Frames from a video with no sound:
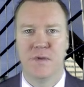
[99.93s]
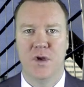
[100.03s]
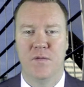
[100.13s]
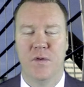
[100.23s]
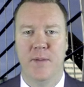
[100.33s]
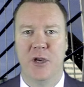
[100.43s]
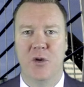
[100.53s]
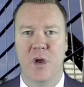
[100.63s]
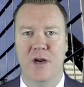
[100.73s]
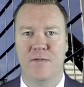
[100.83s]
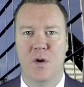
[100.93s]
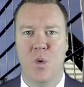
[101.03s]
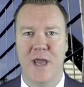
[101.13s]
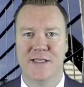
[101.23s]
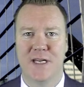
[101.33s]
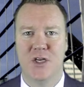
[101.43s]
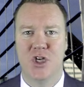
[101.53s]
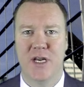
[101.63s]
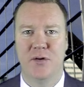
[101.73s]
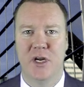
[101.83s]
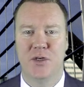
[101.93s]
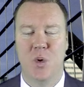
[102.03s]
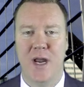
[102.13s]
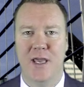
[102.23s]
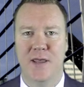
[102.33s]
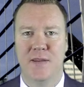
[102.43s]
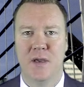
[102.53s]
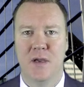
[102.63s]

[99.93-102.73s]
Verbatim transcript: Your free pick winner for Wednesday, January 20th.